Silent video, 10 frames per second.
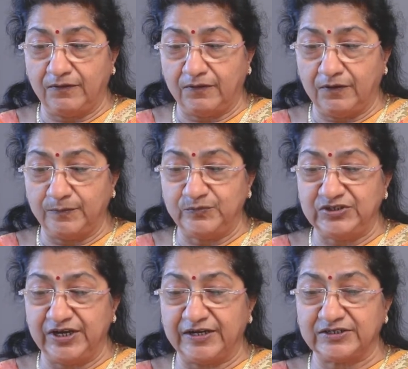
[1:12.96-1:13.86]

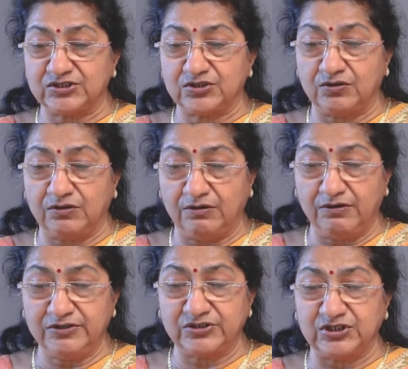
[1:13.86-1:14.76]
object
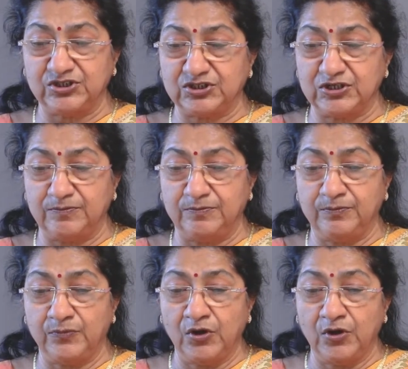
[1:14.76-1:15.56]
or system